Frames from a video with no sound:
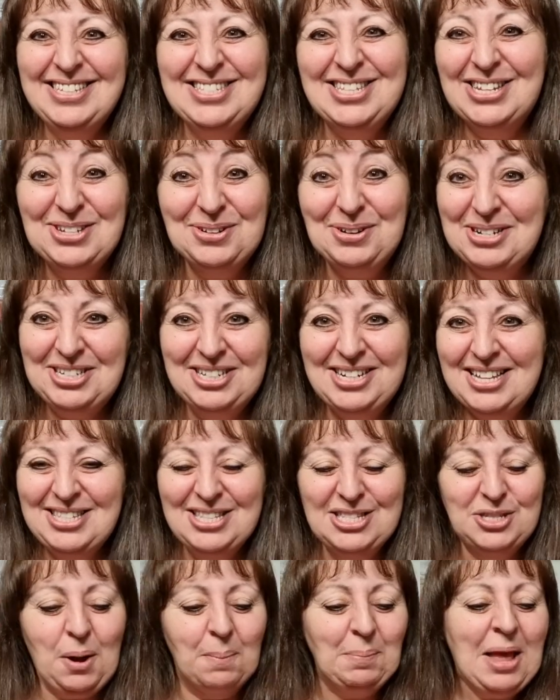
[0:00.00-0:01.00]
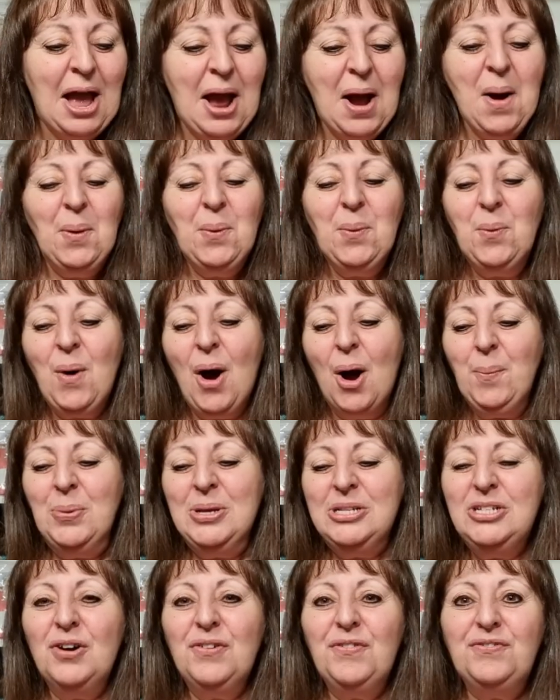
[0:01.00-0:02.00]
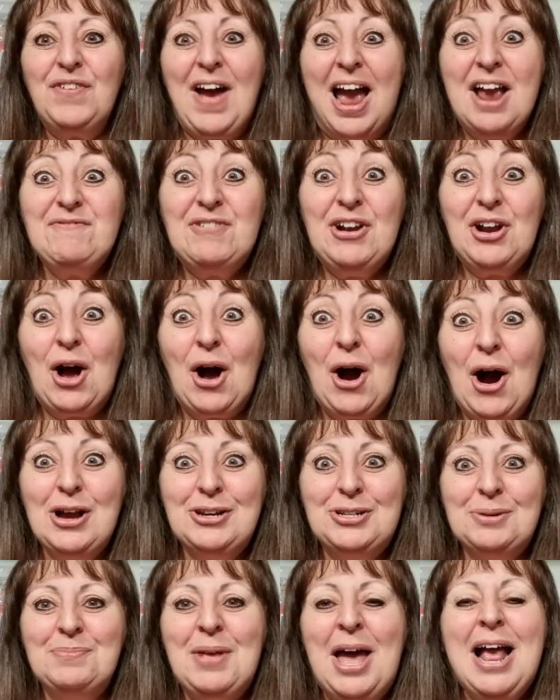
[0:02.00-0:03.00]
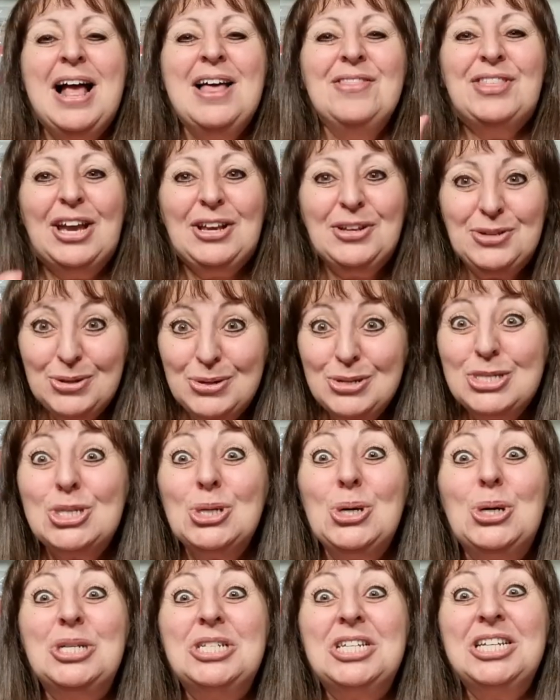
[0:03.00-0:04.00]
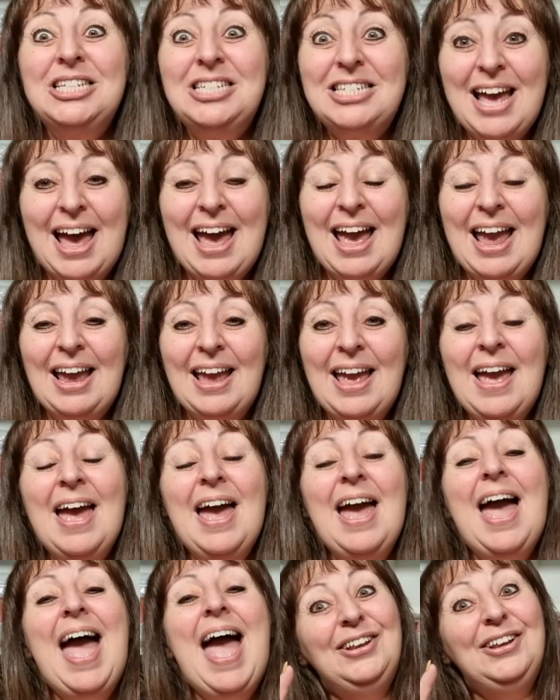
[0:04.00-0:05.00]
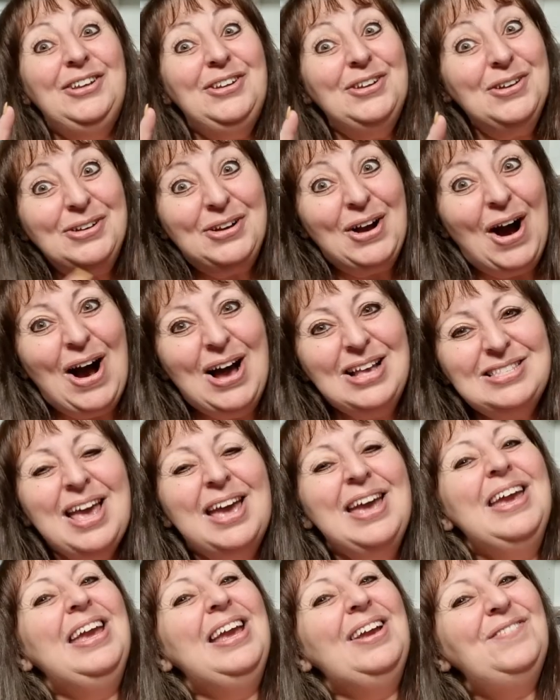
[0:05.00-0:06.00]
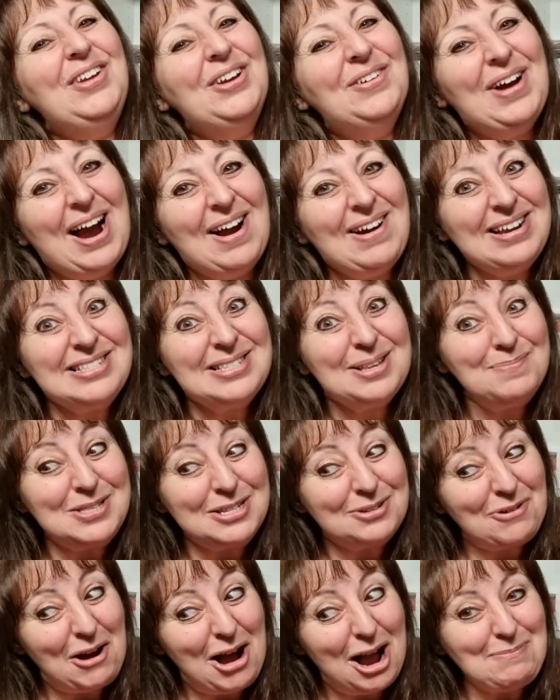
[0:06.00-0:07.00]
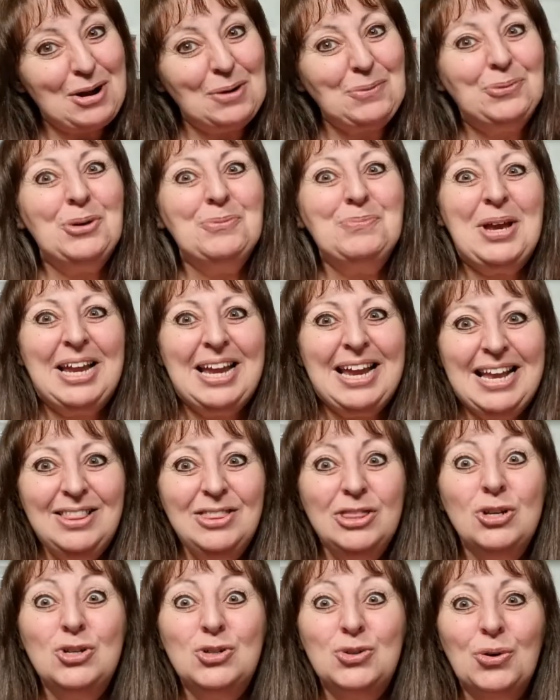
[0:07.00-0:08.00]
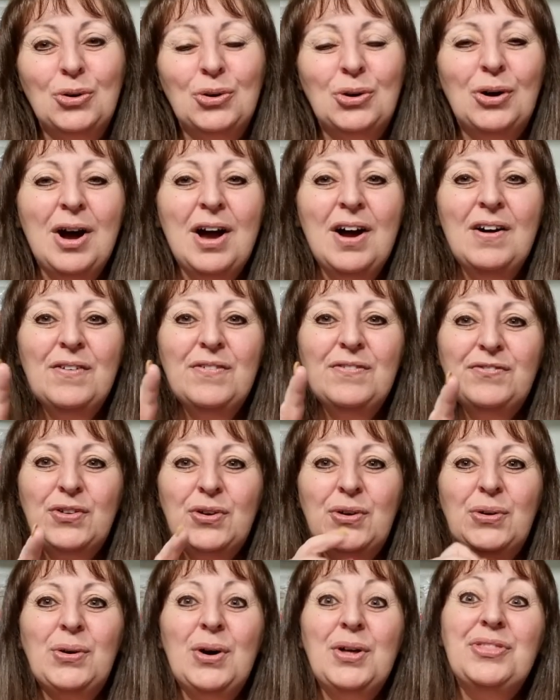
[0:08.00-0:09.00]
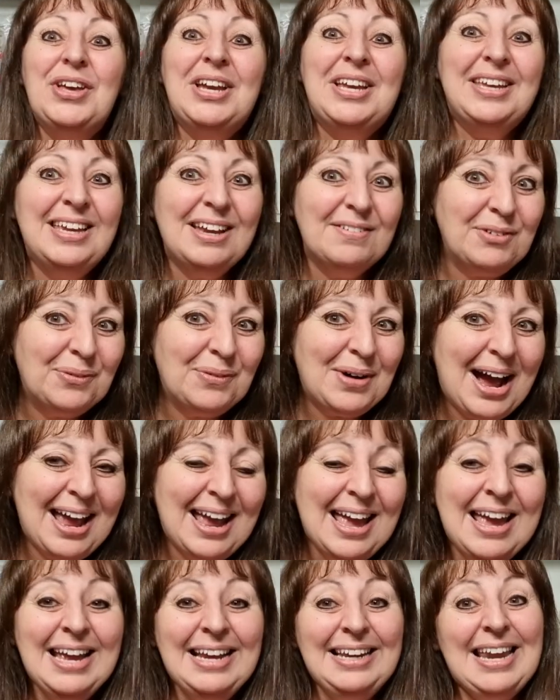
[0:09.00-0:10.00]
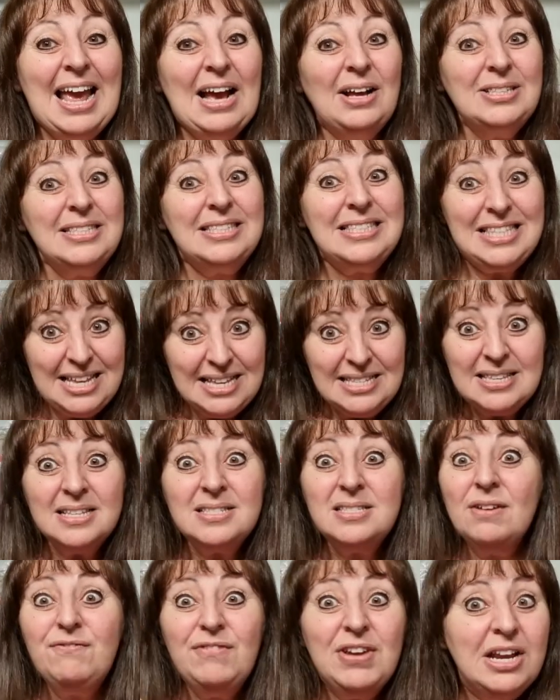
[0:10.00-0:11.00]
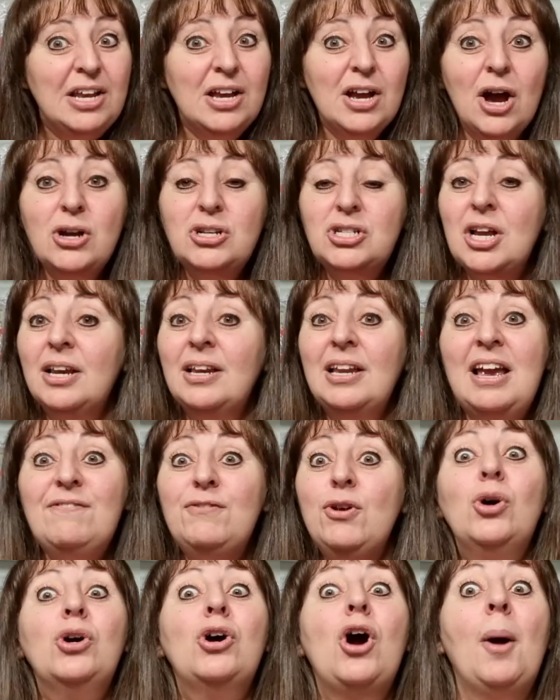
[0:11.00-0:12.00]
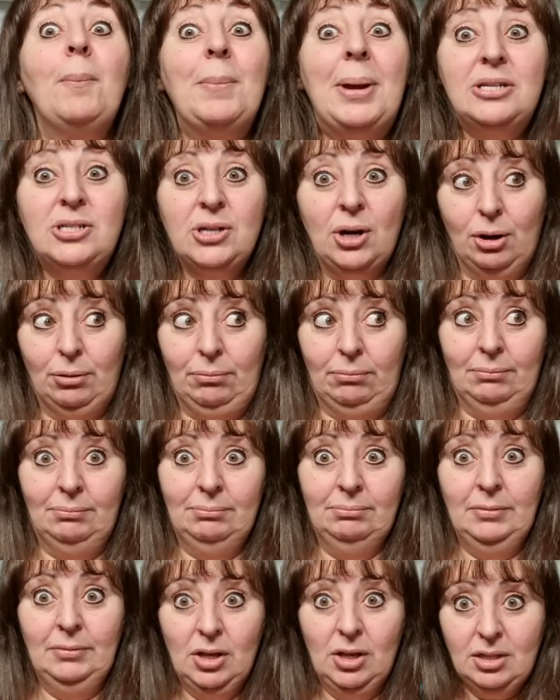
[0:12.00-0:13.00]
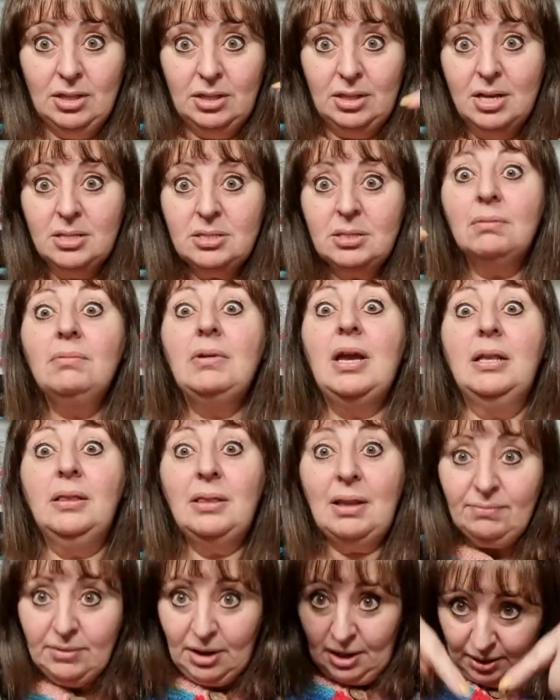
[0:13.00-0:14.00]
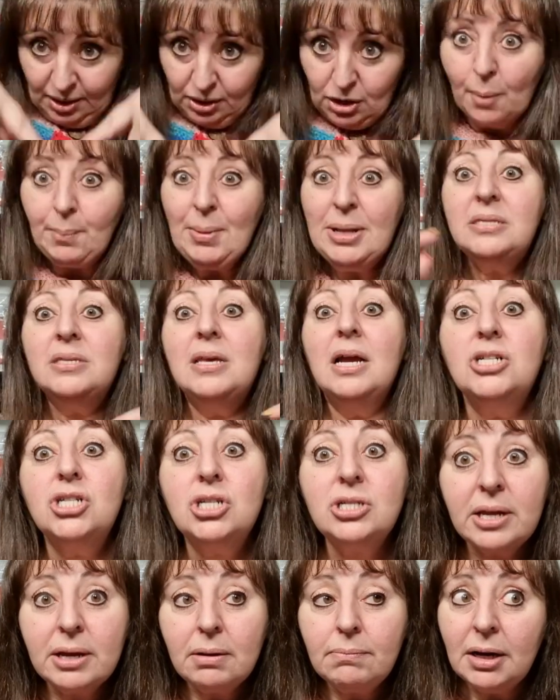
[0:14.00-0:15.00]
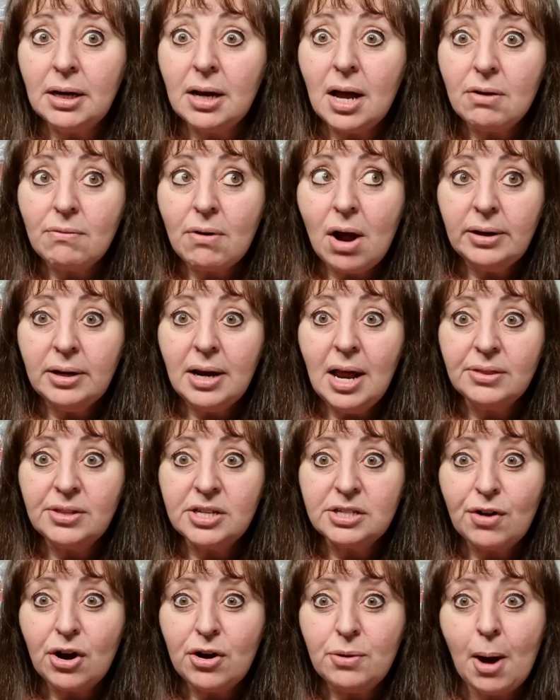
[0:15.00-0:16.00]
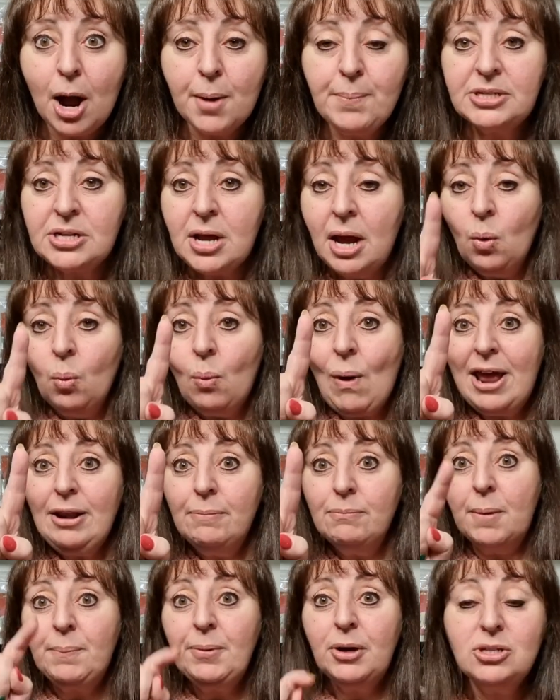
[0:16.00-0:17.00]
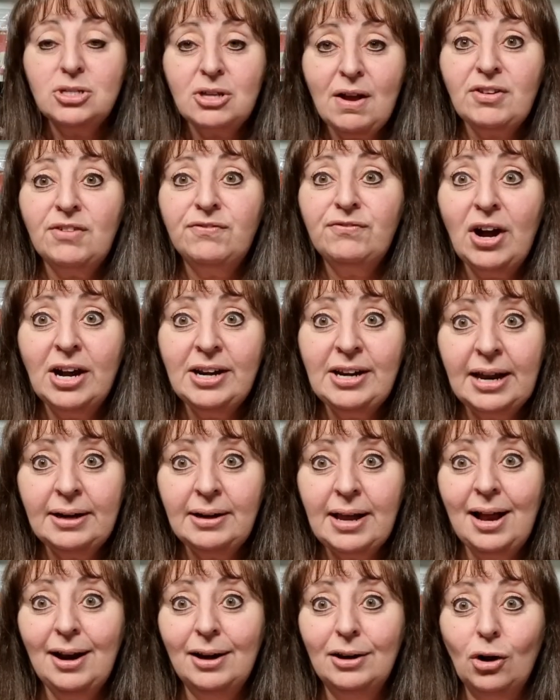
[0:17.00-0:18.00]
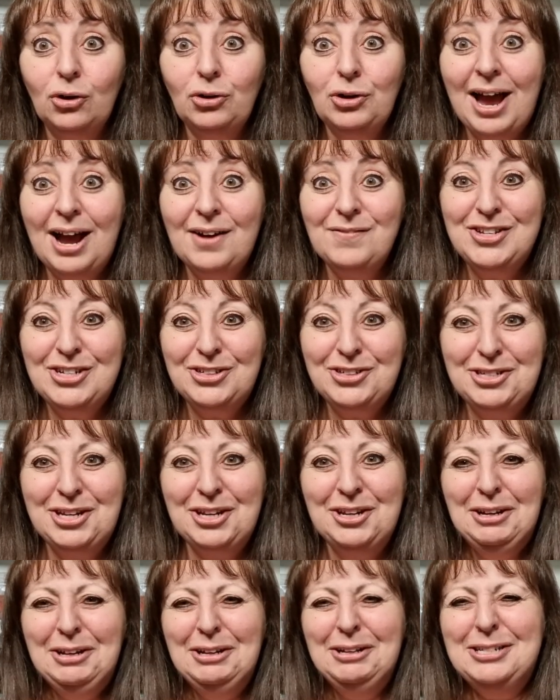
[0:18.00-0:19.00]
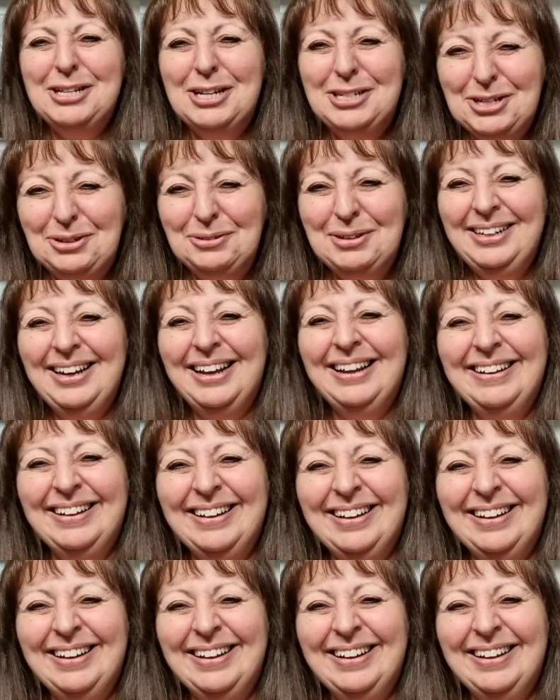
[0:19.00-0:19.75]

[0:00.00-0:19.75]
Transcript: Listen to it, she doesn't stop. What was your favourite item that you saw today? And you guys, if you are a subscriber, will be in the draw for the giveaway. Now, this is the video to leave your comment on. This in the in the comment section down below right now, this very moment. Wait a moment, because you have to find out how long you have to to do it.